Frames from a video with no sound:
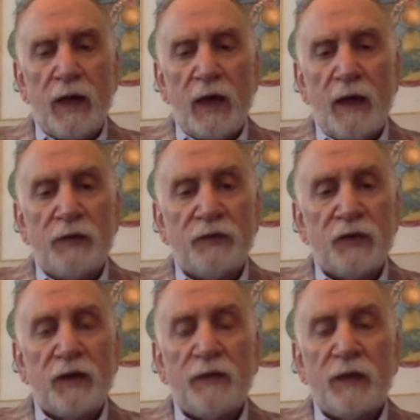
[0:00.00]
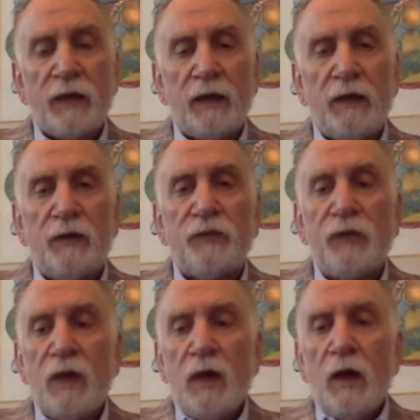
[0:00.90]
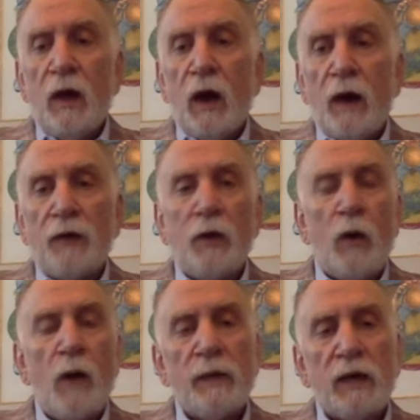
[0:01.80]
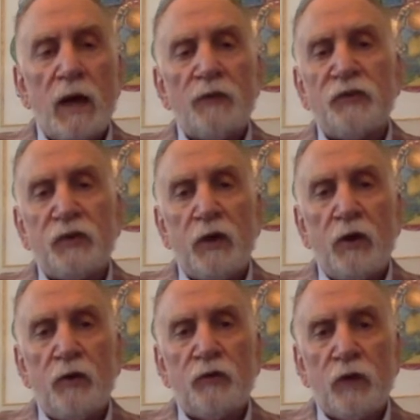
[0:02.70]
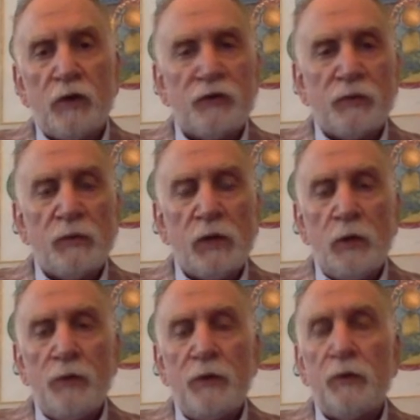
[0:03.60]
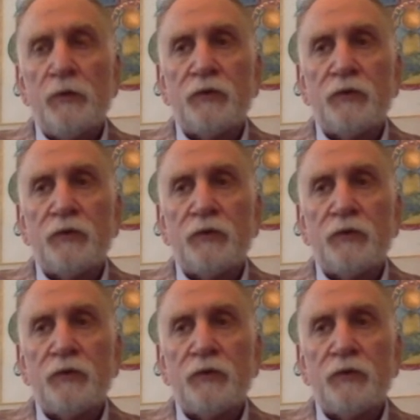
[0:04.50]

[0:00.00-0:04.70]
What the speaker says: And the second thing is, I'm a concierge custom clothier.